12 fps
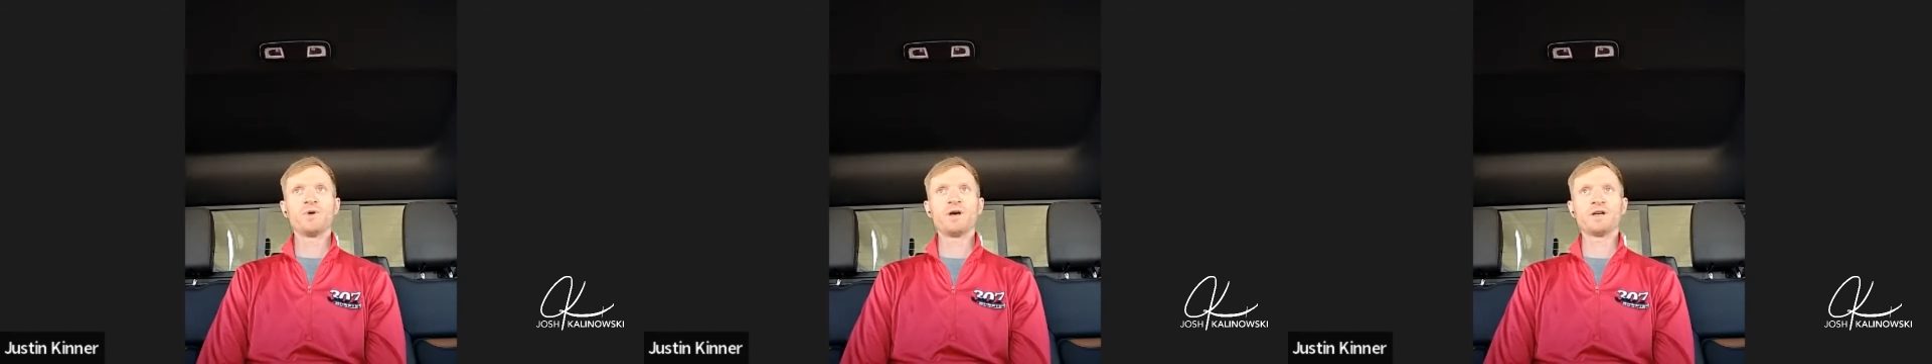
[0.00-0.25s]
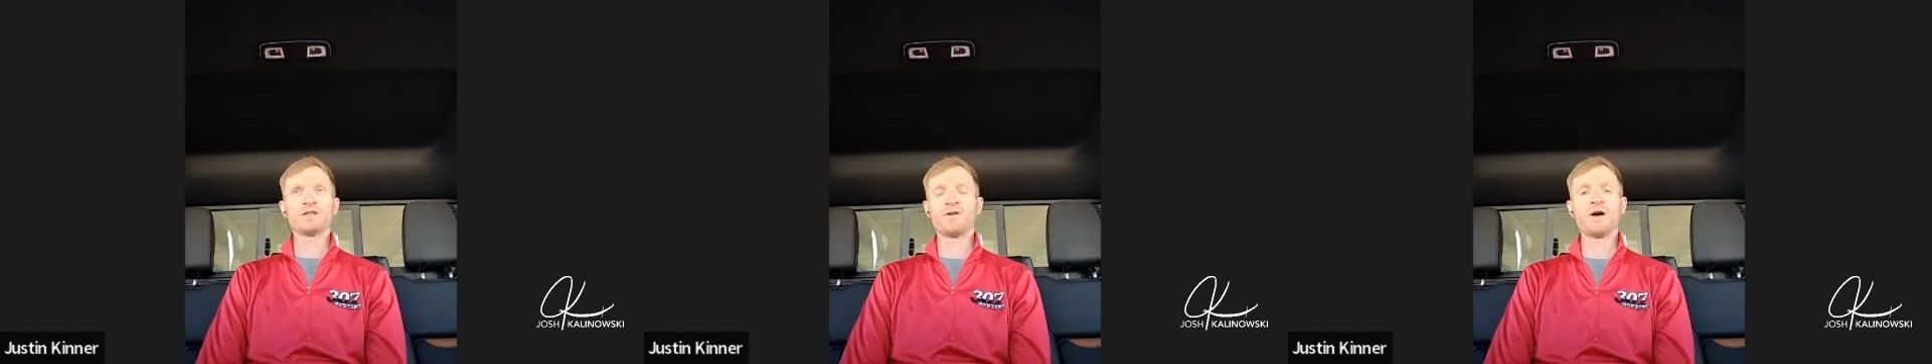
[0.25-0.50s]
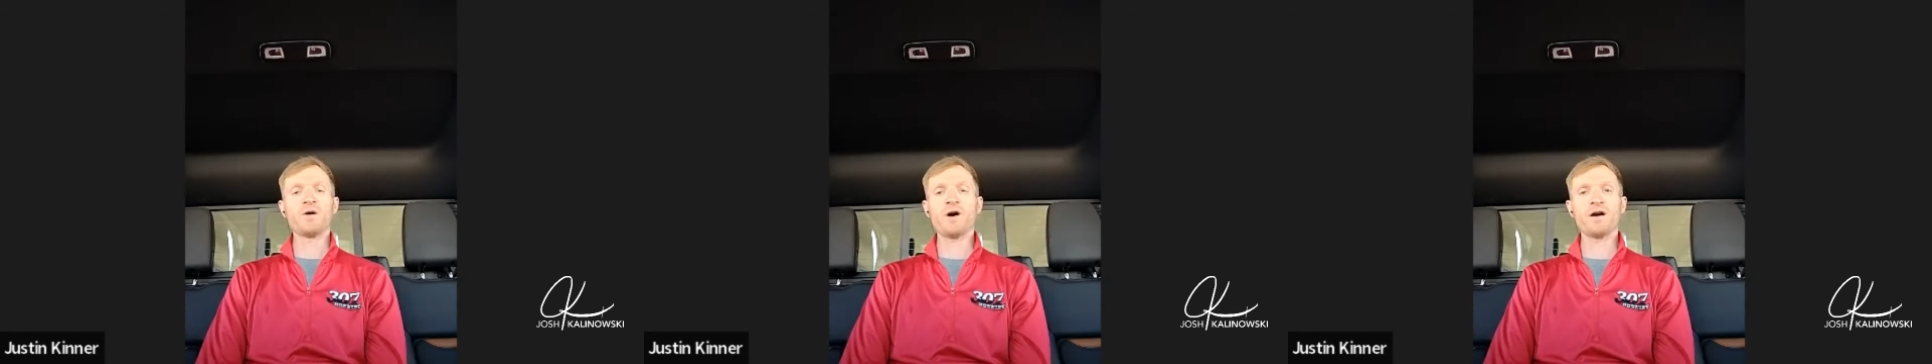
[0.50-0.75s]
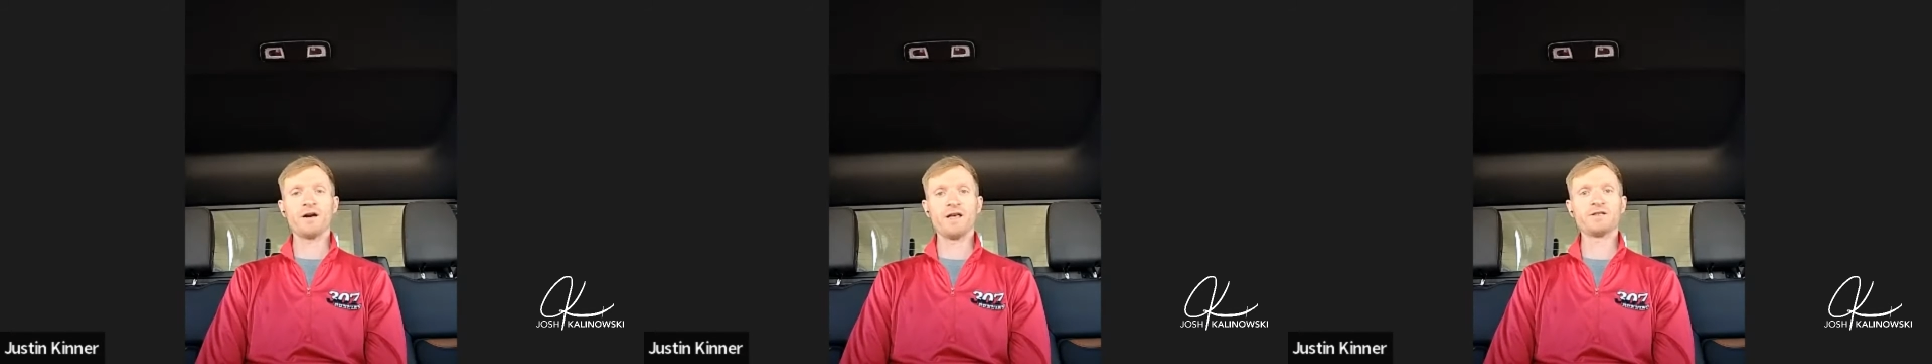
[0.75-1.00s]
because of how
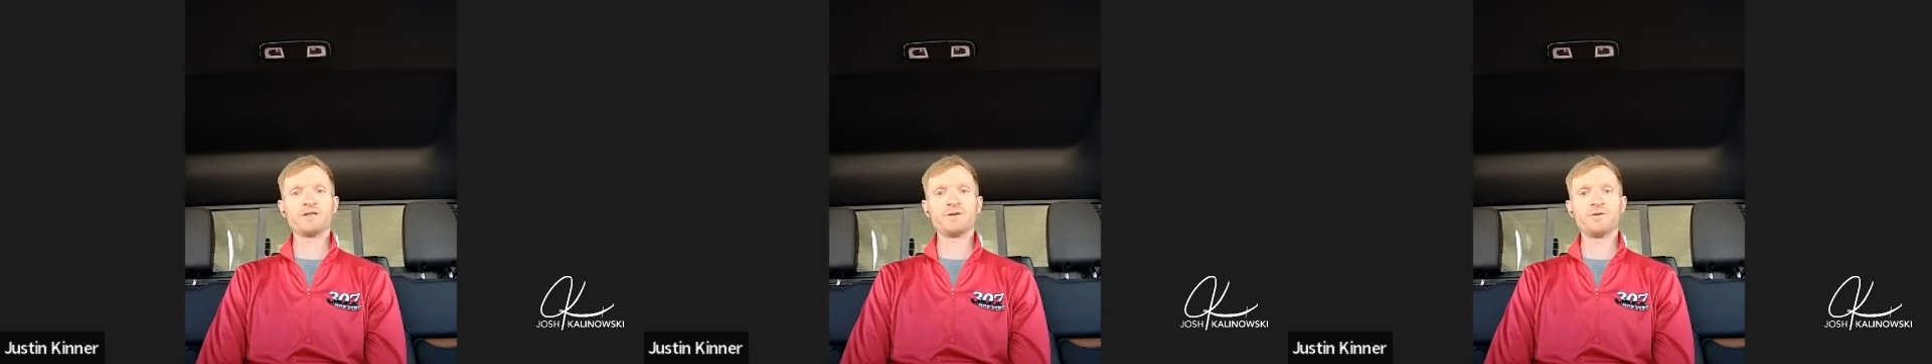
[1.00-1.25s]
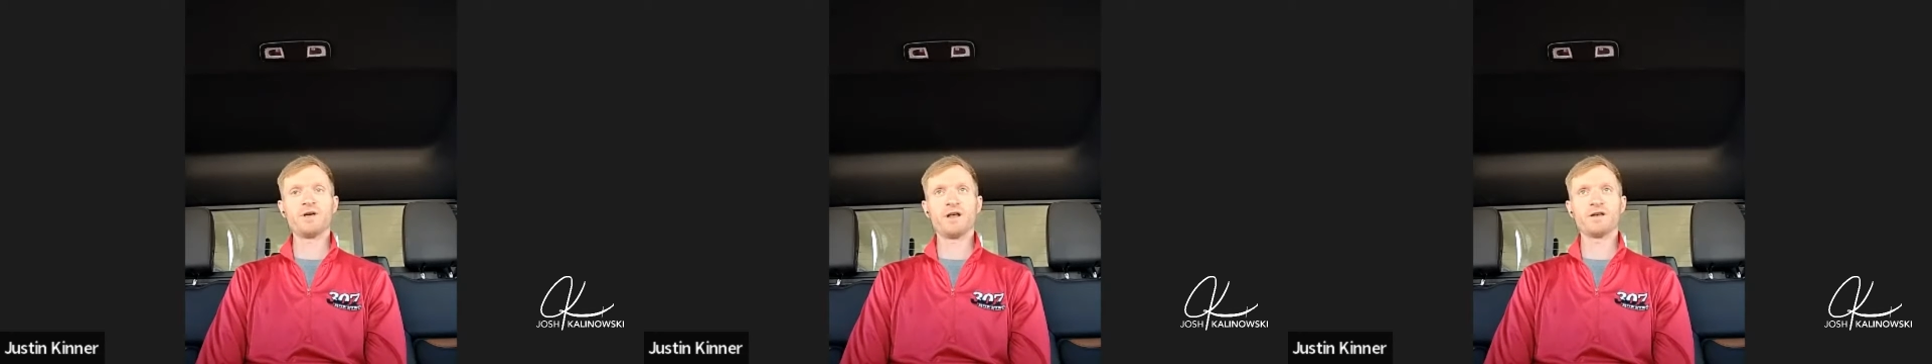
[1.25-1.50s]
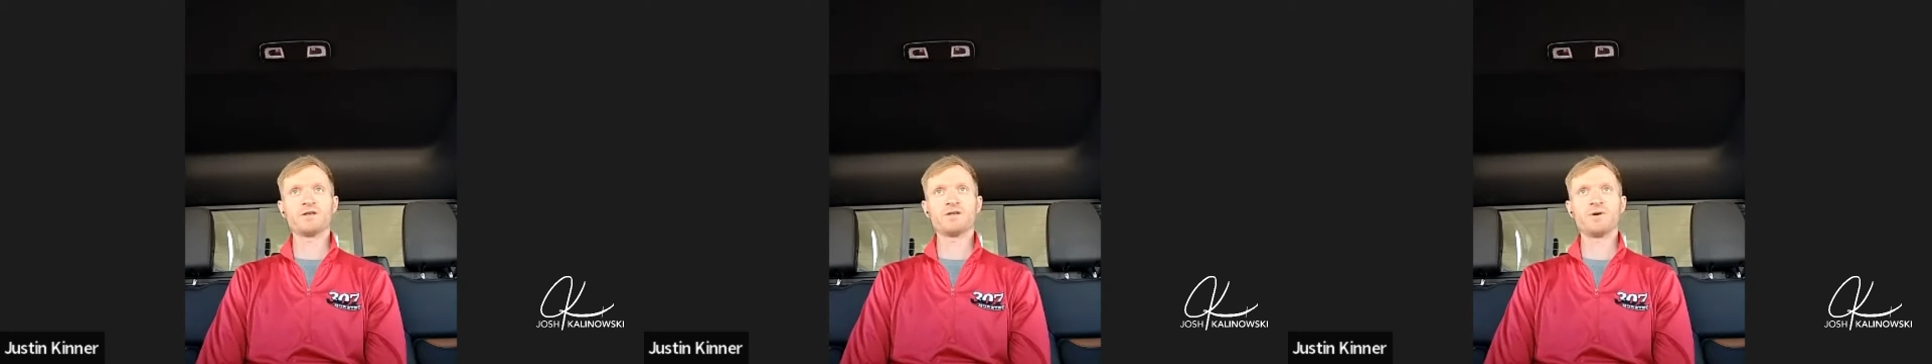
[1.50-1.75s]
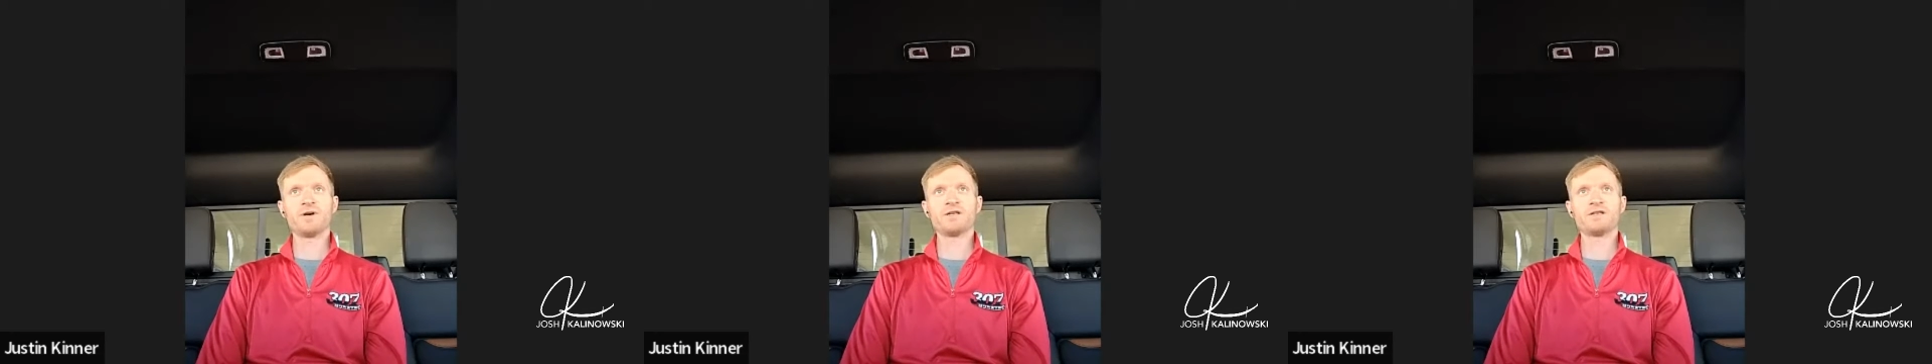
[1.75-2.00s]
hard it is to get
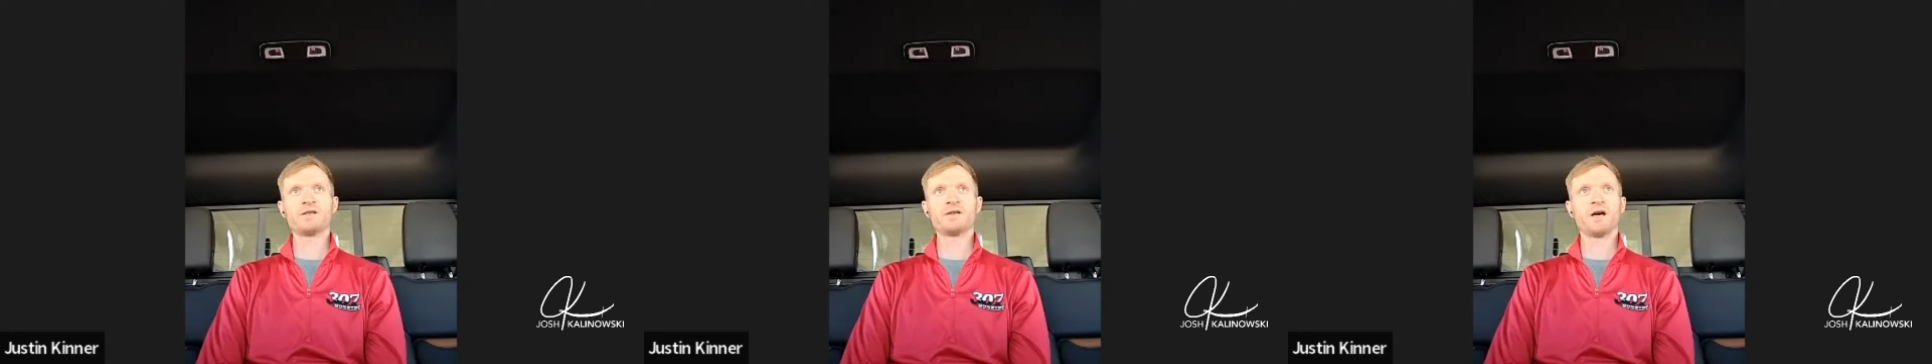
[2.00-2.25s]
into it,